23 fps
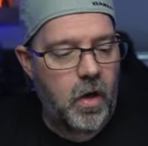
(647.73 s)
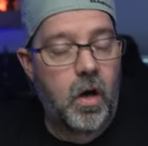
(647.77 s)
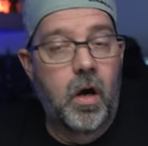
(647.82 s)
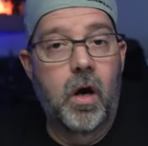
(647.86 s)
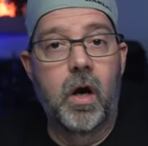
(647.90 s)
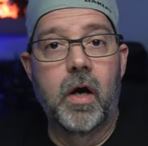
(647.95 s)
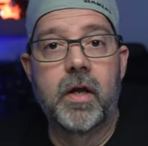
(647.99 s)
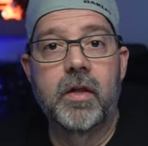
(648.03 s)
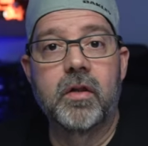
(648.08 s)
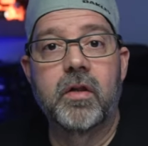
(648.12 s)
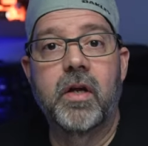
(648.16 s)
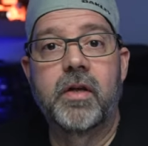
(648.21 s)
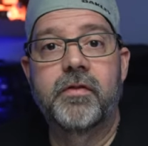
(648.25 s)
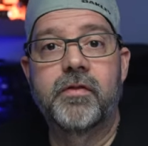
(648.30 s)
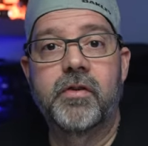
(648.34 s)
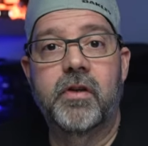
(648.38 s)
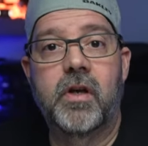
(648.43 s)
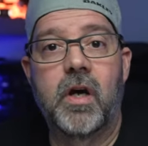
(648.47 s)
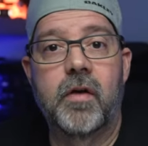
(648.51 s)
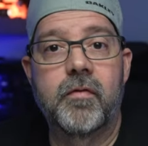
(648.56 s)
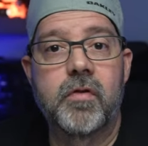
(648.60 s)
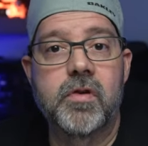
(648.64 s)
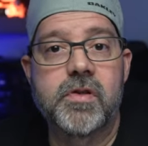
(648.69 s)
All right, let's
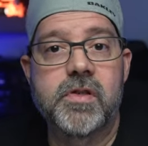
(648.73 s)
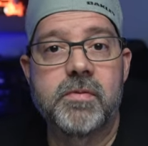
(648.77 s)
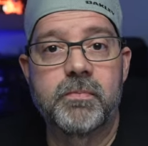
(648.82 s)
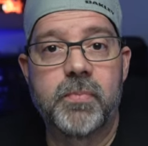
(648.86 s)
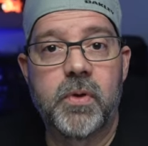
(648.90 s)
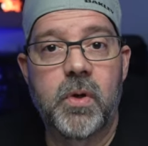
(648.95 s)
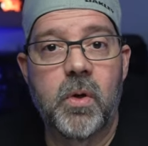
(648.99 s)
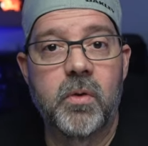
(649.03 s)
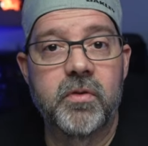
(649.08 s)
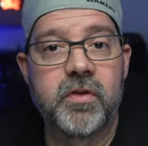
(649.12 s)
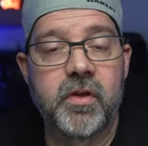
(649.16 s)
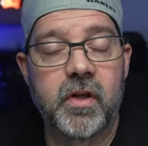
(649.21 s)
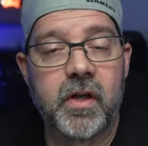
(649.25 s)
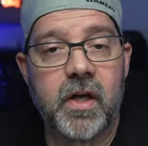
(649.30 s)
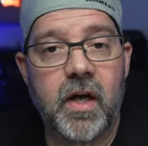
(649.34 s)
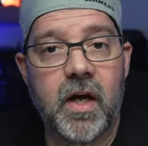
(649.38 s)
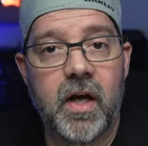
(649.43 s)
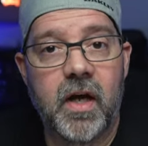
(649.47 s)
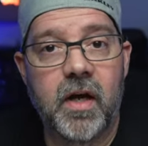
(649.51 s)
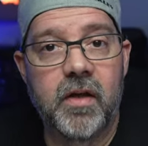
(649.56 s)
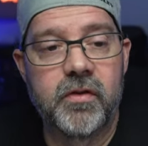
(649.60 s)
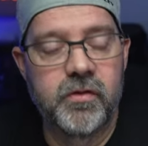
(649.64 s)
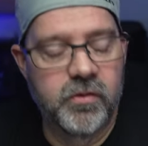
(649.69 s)
cover some pros and
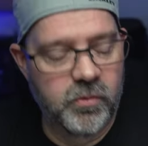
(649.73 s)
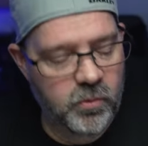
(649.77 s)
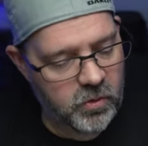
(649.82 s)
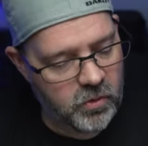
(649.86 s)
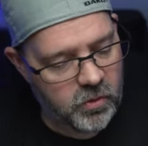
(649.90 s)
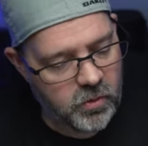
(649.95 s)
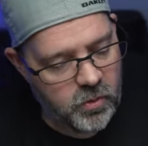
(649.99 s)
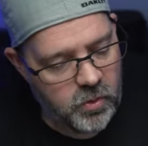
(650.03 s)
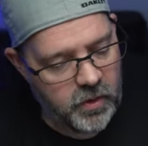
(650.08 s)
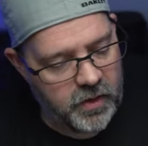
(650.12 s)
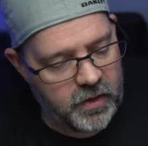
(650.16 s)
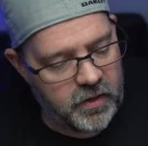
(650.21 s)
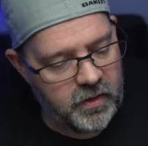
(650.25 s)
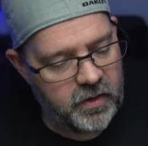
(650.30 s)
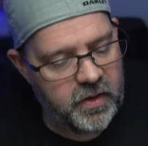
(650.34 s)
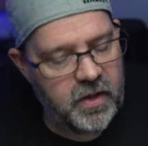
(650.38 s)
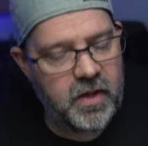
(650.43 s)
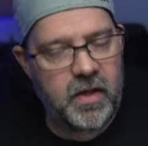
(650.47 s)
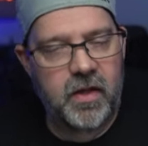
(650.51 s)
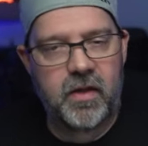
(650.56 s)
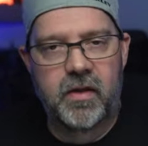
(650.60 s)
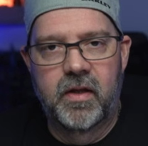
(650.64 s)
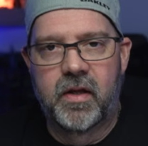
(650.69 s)
cons real
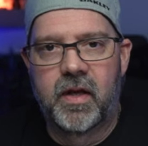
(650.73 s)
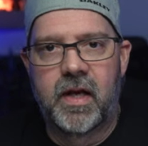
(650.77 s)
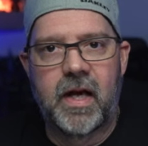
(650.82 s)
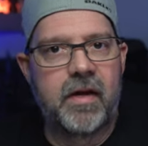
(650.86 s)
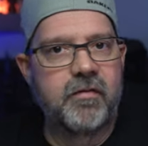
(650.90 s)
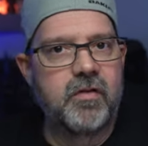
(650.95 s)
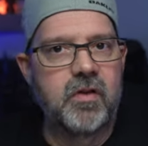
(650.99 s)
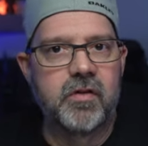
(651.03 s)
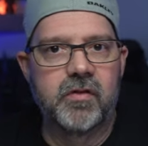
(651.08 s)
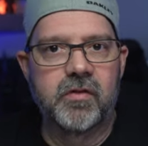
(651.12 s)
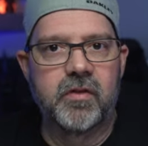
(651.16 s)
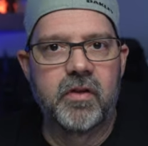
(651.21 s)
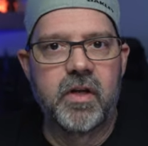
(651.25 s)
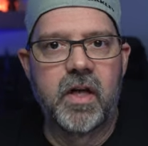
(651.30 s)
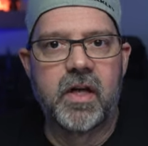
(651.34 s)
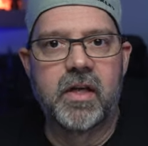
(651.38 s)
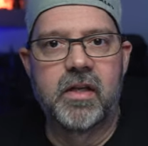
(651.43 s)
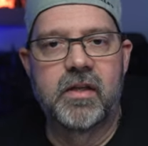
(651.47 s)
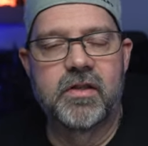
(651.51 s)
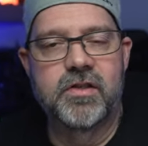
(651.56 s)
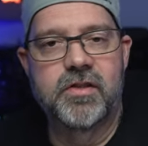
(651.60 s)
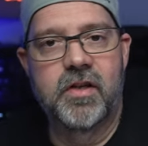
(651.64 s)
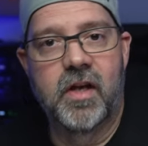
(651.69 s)
quickly, and then obviously I
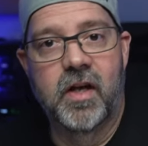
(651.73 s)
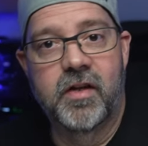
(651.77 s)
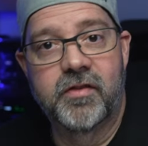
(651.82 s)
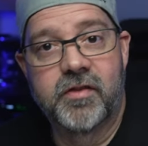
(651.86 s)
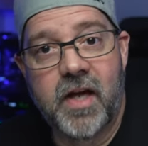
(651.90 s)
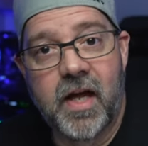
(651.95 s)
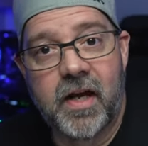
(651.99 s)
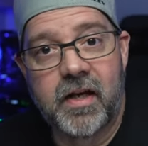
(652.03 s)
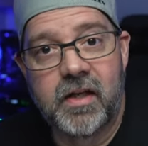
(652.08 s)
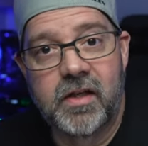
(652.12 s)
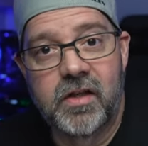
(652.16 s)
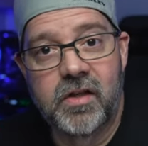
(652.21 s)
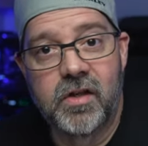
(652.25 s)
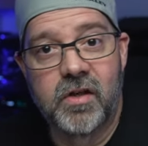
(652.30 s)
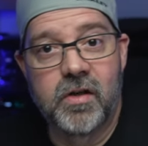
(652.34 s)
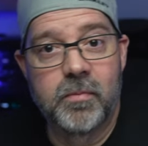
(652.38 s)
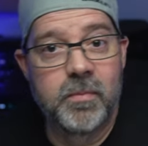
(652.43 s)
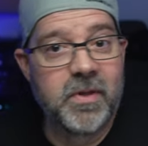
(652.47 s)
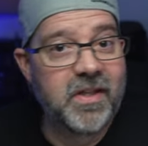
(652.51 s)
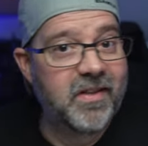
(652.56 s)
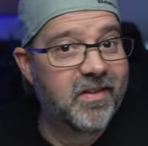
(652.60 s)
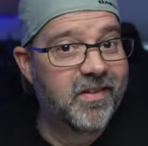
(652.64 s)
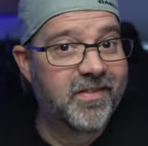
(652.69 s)
can get you guys out of here
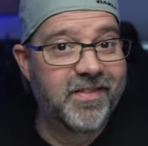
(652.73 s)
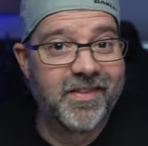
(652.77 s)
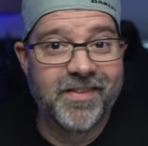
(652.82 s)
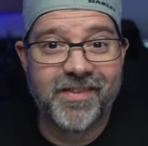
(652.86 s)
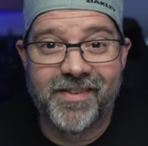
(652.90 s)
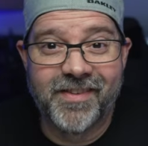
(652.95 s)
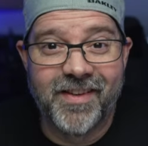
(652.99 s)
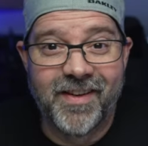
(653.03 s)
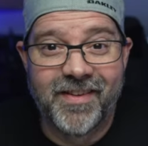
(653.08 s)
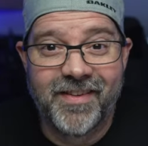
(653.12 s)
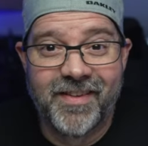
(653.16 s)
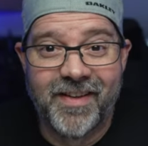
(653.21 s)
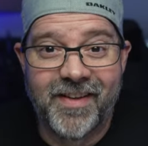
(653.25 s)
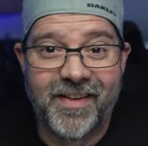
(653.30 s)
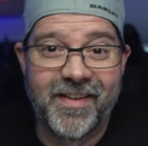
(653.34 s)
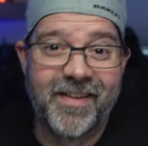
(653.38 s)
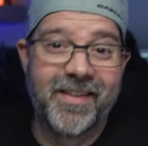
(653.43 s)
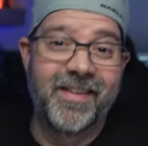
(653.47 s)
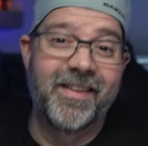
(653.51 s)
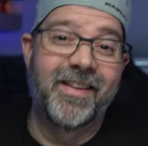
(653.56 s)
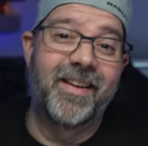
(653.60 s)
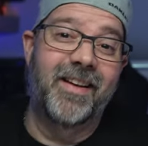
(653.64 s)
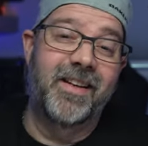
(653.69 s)
because it's
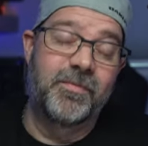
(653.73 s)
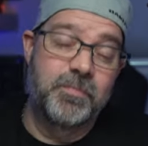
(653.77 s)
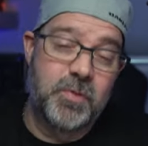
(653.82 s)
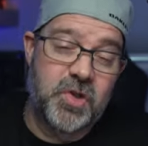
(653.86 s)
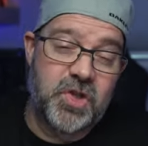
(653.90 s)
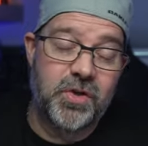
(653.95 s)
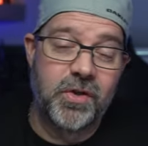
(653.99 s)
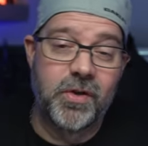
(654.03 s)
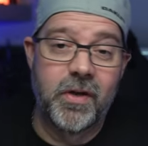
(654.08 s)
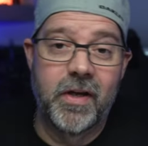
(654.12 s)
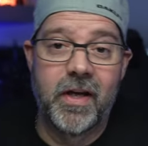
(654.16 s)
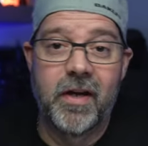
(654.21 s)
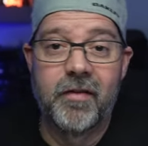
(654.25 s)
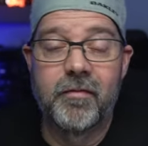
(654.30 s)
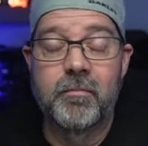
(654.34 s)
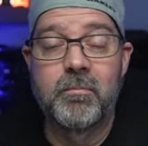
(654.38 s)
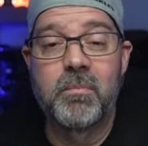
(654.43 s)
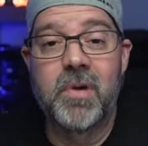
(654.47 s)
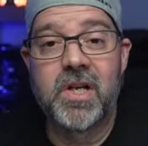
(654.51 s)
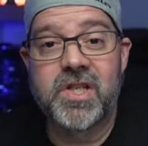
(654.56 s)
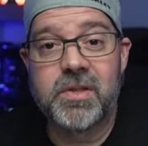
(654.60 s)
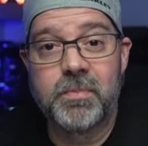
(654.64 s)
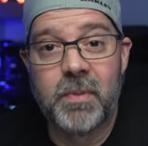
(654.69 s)
Sunday and I'm sure you have
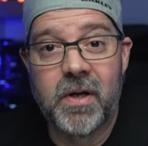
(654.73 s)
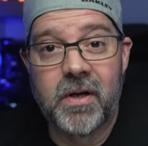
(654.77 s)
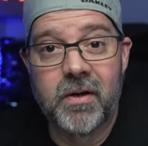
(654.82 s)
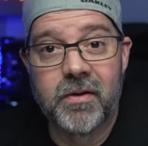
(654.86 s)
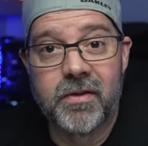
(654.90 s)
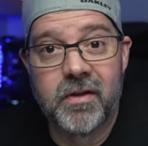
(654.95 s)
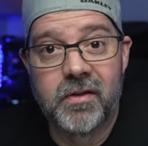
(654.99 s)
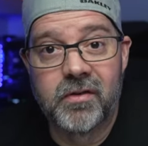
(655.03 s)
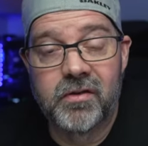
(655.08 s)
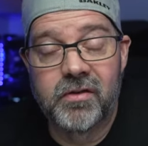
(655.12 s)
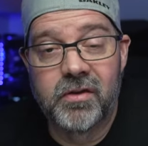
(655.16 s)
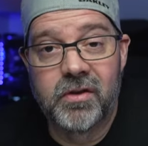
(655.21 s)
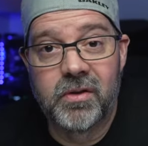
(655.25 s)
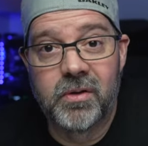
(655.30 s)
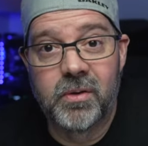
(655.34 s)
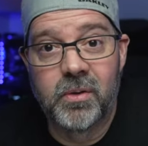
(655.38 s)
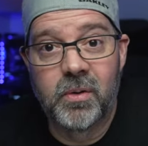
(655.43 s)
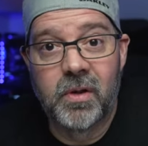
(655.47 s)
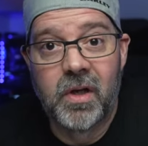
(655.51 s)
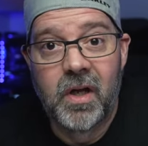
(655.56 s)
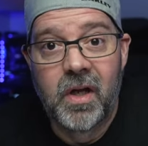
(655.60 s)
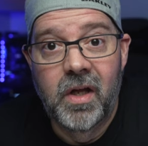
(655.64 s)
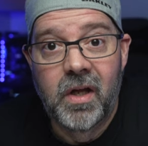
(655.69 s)
much better things to
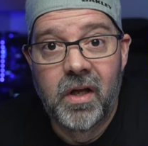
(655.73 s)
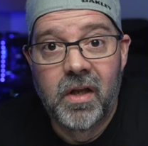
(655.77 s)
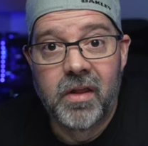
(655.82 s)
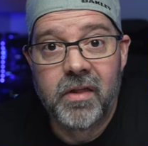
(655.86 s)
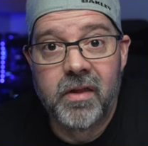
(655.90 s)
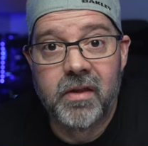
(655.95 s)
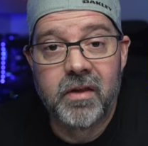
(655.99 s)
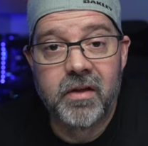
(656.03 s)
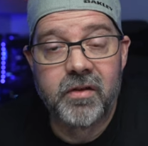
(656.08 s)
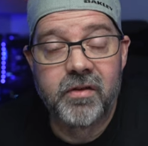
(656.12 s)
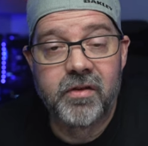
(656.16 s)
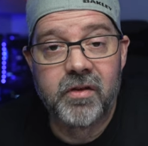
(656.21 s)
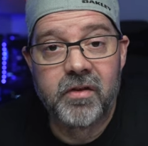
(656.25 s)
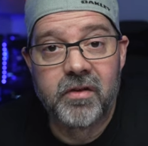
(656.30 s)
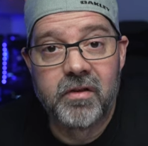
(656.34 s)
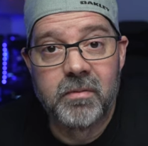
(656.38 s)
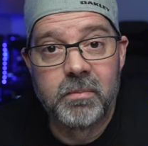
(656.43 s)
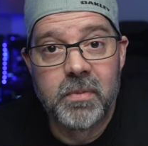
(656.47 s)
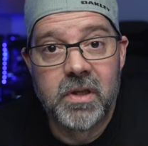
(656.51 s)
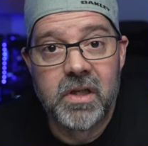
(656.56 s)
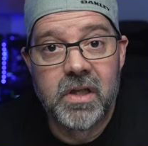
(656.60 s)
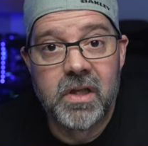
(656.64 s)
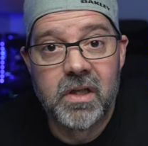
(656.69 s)
do than listen to
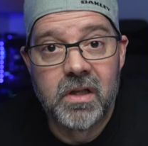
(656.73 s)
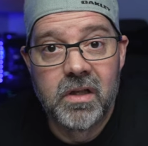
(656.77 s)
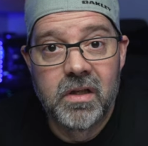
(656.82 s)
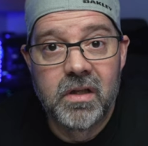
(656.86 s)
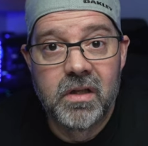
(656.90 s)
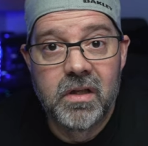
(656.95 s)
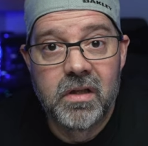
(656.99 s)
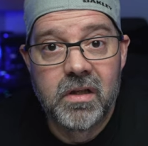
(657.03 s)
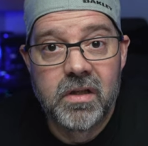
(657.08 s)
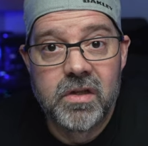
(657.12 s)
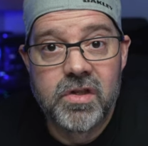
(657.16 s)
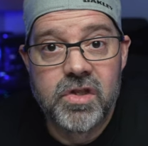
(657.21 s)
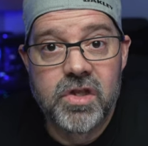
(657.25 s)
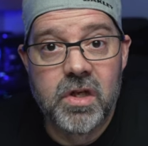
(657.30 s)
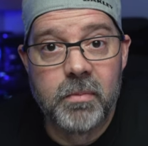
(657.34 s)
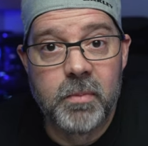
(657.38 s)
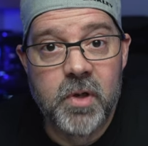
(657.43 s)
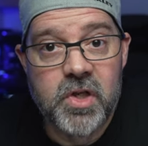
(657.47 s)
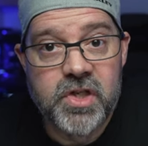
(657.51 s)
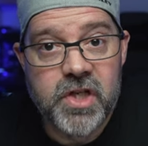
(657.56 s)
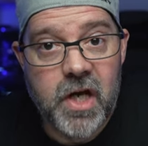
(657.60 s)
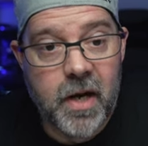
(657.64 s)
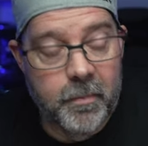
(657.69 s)
me
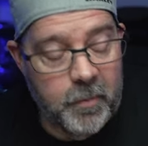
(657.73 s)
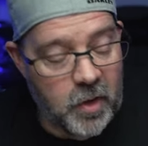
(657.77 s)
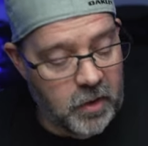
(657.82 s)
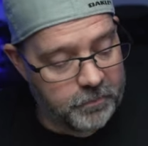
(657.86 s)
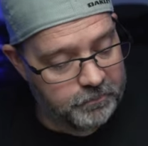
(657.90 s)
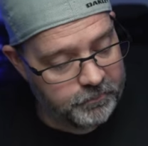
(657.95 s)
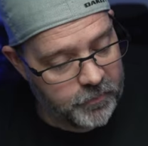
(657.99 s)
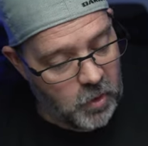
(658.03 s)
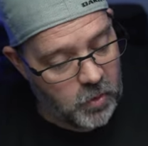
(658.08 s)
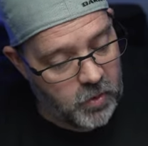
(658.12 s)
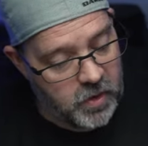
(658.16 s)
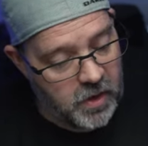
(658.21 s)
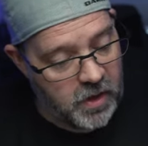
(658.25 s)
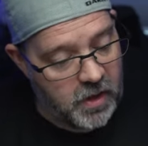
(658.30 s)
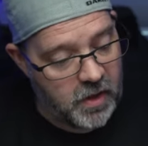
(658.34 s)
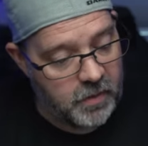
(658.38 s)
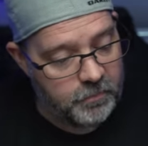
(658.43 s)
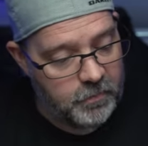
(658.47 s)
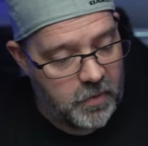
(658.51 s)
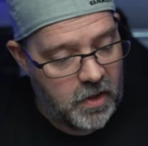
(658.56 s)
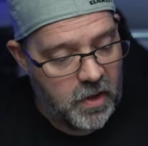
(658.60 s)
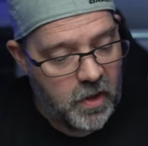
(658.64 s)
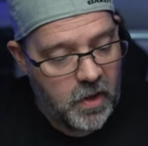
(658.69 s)
jibber jabber,
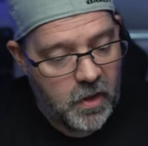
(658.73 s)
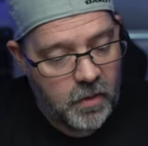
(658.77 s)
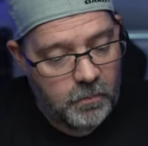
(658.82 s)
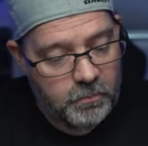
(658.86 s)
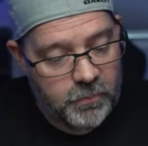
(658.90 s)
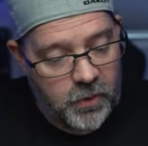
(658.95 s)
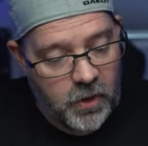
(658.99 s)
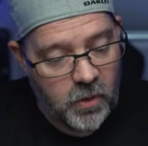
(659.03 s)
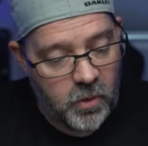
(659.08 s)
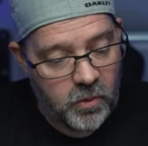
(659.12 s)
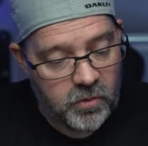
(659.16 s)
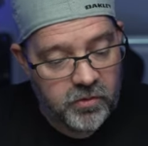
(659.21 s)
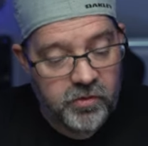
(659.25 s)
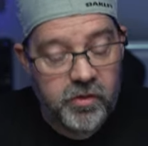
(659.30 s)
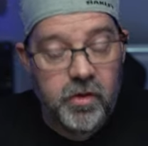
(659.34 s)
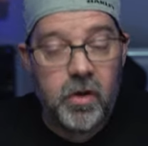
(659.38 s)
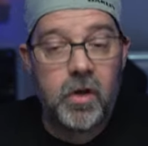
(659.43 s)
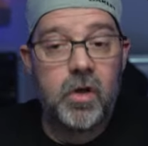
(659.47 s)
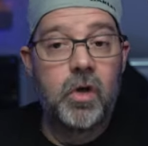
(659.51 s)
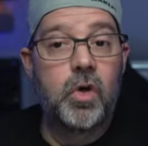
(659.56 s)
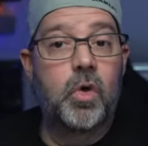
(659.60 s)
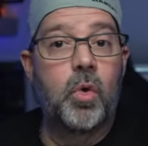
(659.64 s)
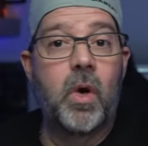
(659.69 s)
okay? Pros,
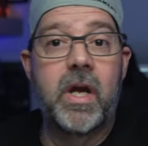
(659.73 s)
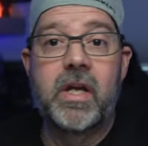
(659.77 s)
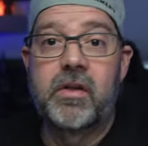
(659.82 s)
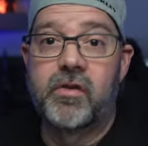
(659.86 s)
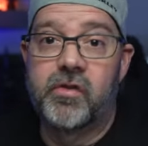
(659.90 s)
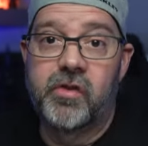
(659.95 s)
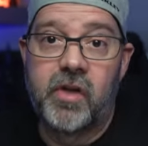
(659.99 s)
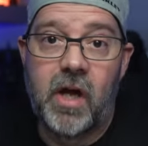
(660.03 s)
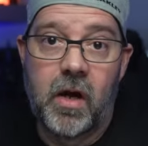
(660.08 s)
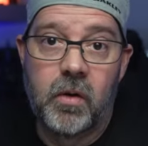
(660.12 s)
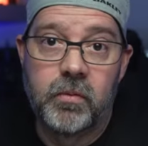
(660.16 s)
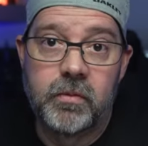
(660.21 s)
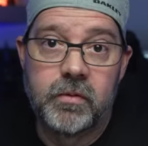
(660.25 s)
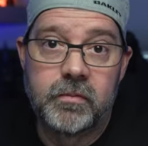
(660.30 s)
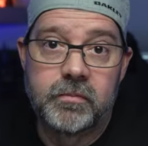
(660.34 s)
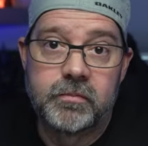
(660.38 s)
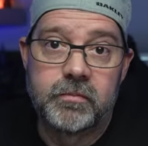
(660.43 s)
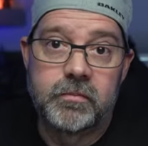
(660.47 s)
great sound,